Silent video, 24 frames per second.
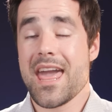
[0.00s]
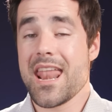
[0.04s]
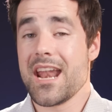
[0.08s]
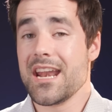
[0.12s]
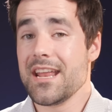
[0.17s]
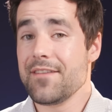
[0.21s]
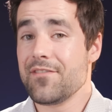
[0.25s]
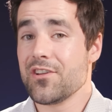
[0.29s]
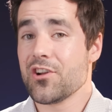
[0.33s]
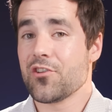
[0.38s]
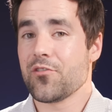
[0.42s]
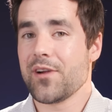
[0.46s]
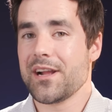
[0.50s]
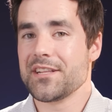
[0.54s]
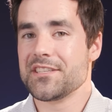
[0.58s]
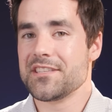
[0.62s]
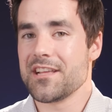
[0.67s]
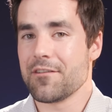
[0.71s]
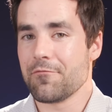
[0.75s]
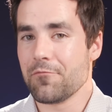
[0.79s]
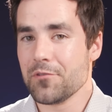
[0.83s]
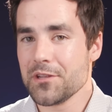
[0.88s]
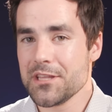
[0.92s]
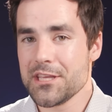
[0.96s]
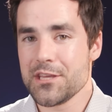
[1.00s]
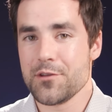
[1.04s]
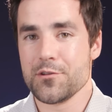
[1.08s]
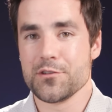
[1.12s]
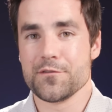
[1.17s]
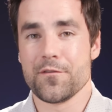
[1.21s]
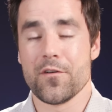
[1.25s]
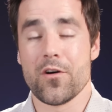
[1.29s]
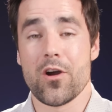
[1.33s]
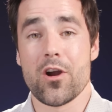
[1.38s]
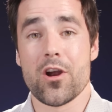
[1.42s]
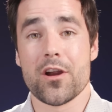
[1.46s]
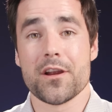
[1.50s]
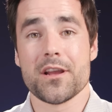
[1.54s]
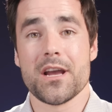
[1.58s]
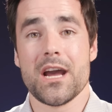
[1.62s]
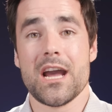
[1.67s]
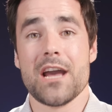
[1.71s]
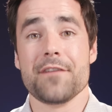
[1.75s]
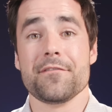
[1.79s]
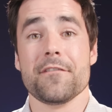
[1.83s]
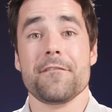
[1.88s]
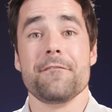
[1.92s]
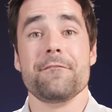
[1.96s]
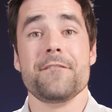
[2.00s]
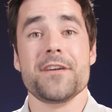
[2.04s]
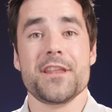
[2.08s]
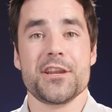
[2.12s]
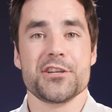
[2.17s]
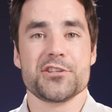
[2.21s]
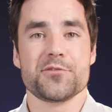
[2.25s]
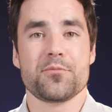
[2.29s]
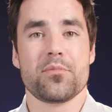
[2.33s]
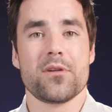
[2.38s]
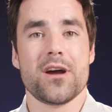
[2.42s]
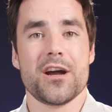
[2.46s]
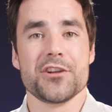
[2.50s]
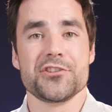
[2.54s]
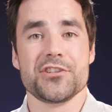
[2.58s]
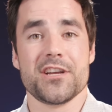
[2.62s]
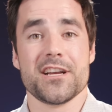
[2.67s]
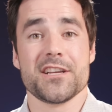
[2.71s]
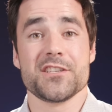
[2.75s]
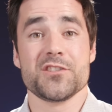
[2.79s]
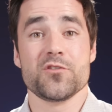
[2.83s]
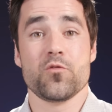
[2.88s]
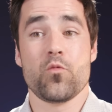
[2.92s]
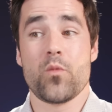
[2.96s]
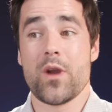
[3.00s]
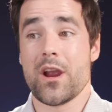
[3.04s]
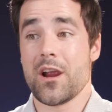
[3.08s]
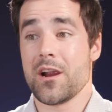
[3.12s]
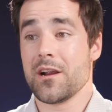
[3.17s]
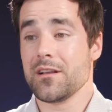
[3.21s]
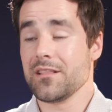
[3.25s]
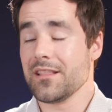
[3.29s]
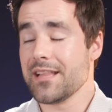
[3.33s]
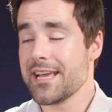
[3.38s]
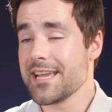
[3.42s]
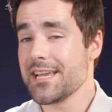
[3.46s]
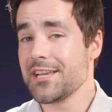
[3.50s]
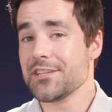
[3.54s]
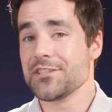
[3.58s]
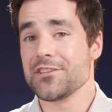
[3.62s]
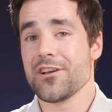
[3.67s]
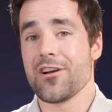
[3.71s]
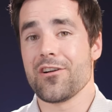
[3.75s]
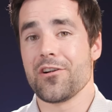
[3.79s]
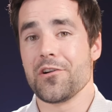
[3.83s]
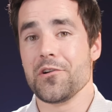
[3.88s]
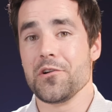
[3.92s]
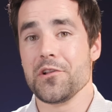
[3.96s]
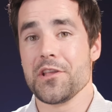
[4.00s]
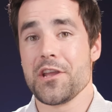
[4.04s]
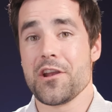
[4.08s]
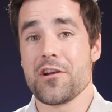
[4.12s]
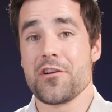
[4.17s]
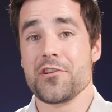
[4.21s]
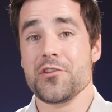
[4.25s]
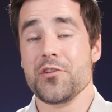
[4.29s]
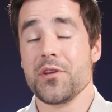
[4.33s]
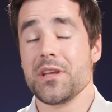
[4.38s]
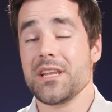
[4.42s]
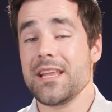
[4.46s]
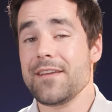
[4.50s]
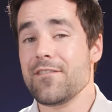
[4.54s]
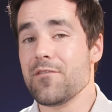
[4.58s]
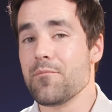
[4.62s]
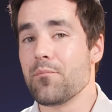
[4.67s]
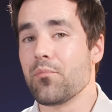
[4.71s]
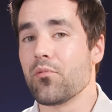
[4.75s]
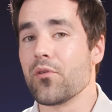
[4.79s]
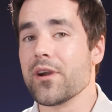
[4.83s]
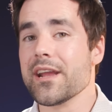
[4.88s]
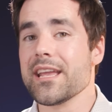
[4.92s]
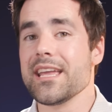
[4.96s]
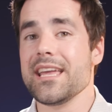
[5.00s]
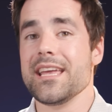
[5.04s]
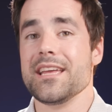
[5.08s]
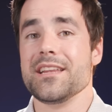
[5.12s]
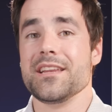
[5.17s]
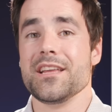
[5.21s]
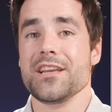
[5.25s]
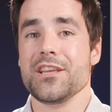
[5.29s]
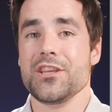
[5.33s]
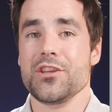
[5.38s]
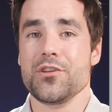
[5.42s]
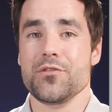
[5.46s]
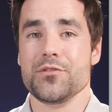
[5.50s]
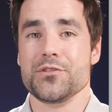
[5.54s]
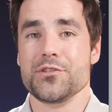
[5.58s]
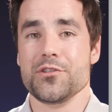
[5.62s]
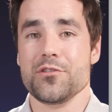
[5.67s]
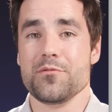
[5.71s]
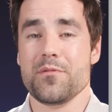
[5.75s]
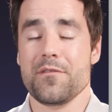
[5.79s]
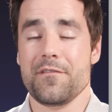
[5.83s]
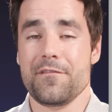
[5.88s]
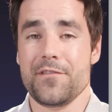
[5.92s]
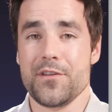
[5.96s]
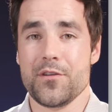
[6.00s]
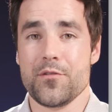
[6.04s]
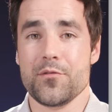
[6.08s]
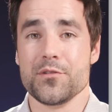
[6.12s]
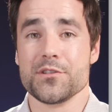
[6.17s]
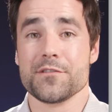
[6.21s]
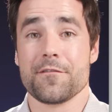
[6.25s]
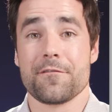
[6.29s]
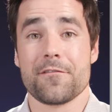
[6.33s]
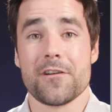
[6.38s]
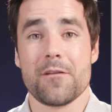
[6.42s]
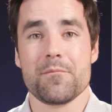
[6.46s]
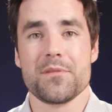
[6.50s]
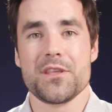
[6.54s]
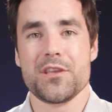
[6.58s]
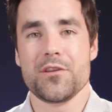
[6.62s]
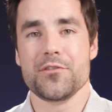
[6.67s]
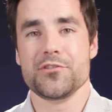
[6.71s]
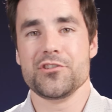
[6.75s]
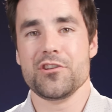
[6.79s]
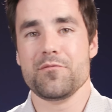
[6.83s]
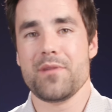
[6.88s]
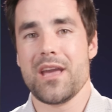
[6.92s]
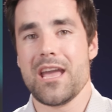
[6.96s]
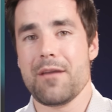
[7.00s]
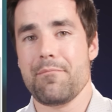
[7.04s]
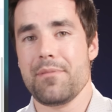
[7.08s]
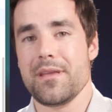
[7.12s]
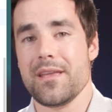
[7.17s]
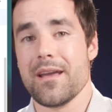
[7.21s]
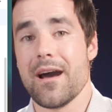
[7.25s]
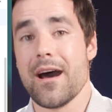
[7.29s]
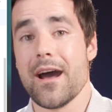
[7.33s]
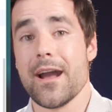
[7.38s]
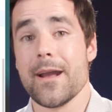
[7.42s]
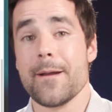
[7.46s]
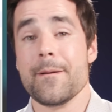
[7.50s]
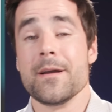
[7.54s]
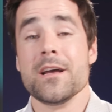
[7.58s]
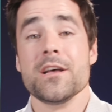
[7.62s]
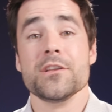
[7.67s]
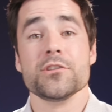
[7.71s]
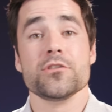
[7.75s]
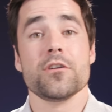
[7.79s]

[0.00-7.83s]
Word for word: and it even creates that really useful archive of finished projects where, like you saw earlier, you can even bring in YouTube views from the YouTube API.